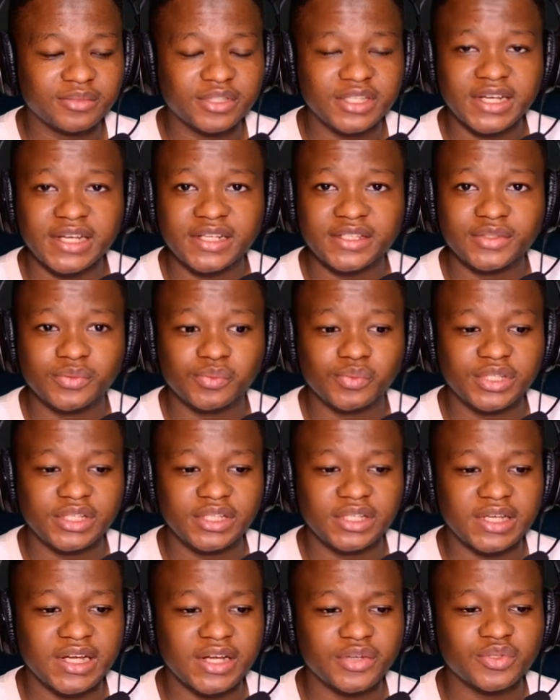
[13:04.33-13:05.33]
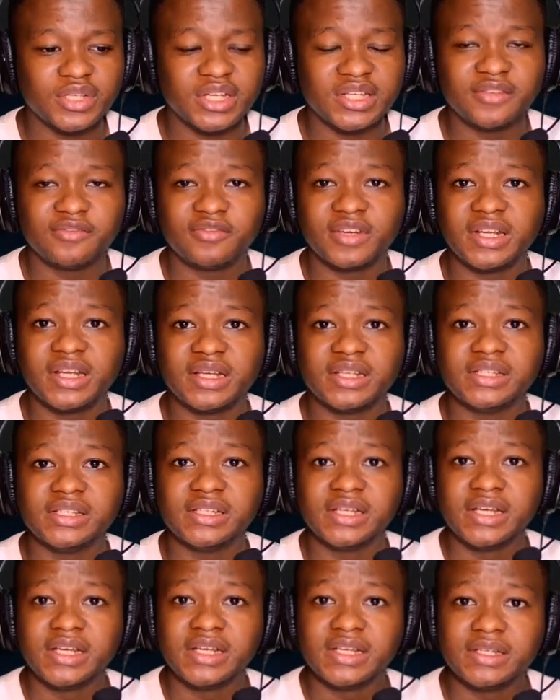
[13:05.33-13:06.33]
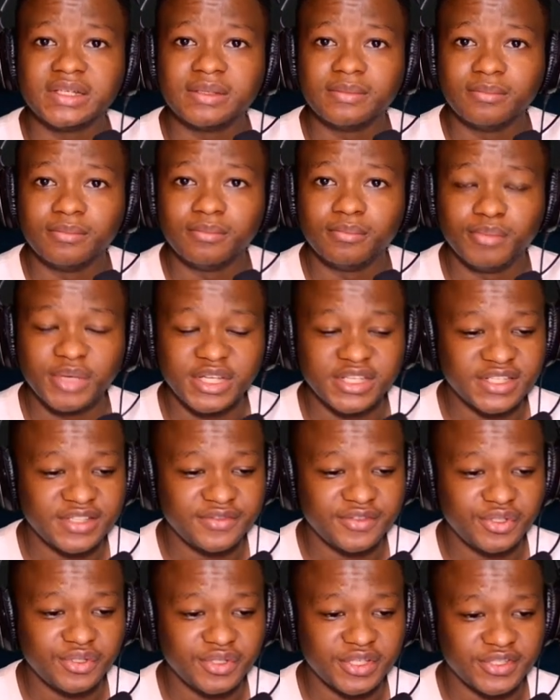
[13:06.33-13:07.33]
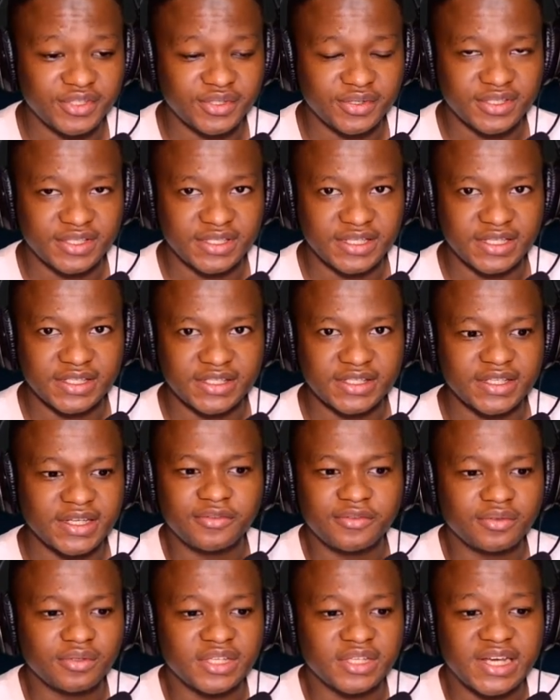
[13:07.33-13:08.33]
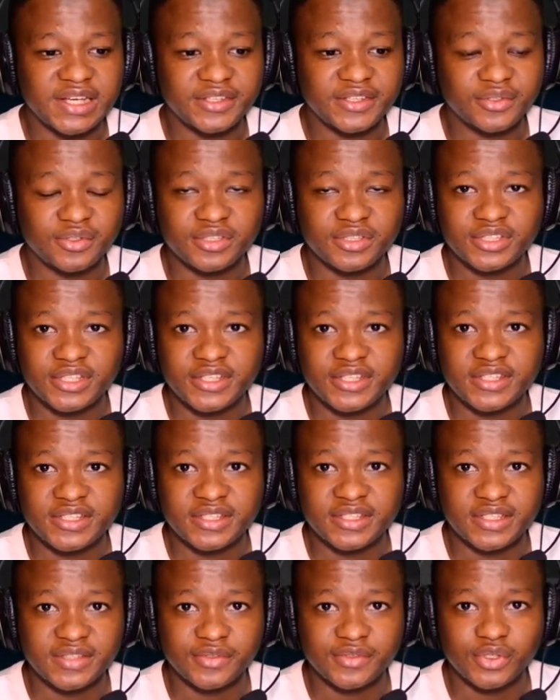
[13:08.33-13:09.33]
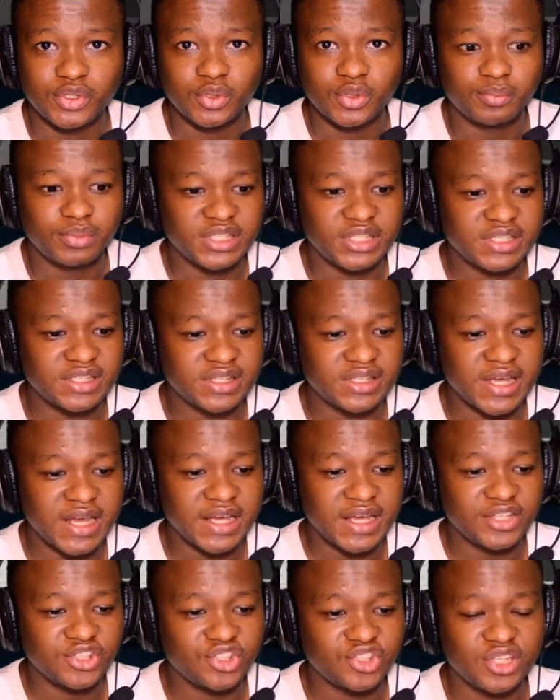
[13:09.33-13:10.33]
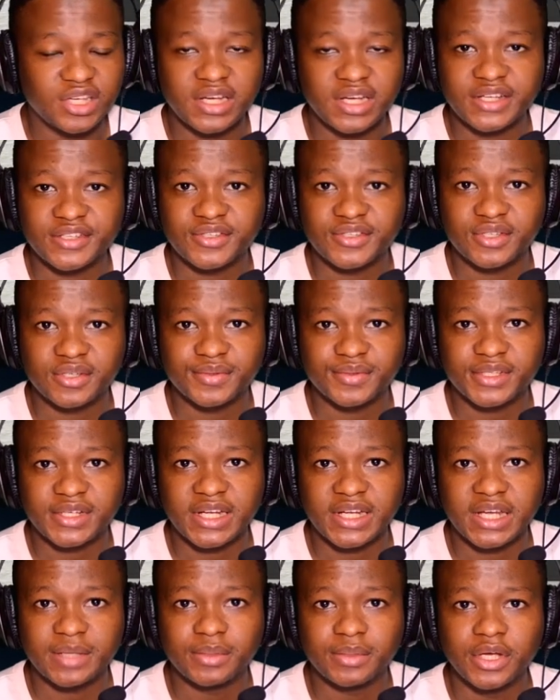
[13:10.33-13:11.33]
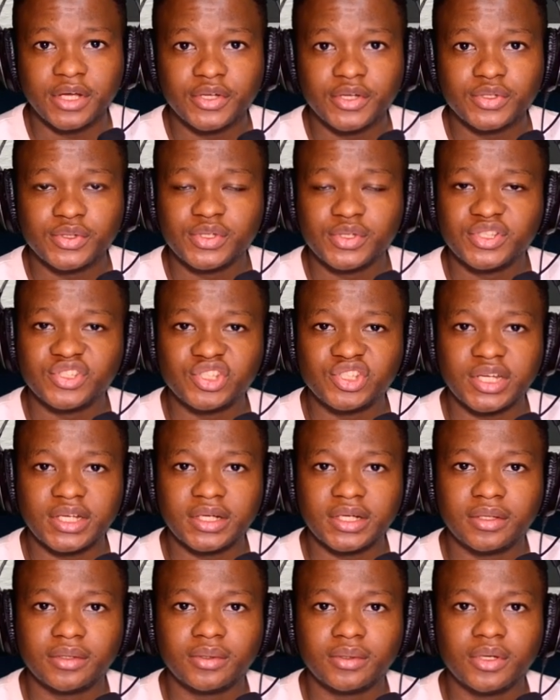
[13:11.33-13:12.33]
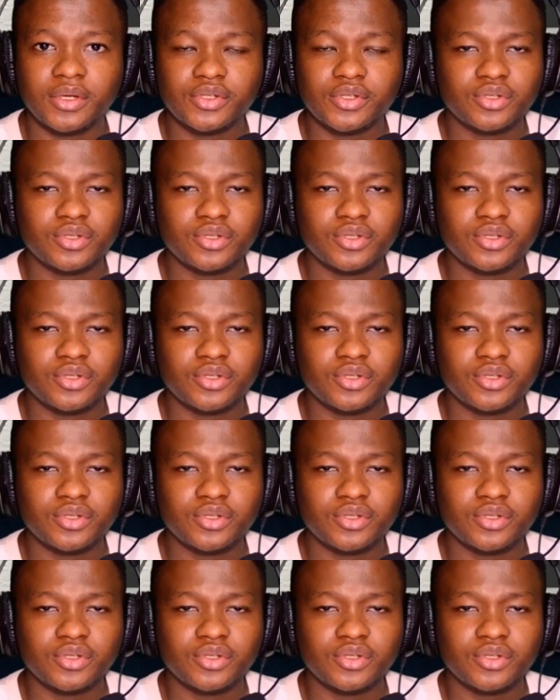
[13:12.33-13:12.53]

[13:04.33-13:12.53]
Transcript: glad we actually finally made this video a success. If you like the content in this video, please like, share and subscribe to the channel.